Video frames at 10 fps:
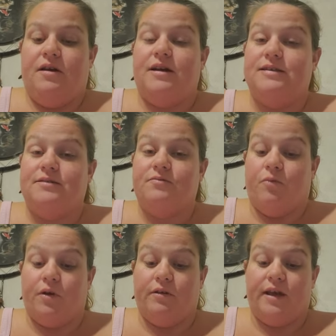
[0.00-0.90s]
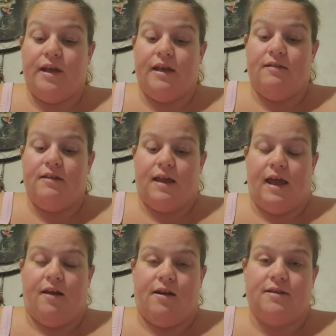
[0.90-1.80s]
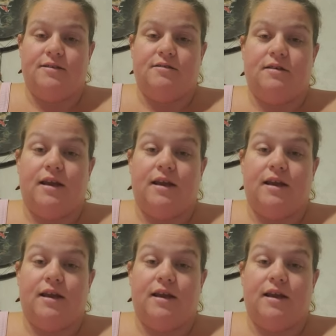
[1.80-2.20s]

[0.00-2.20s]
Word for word: because really in the end it's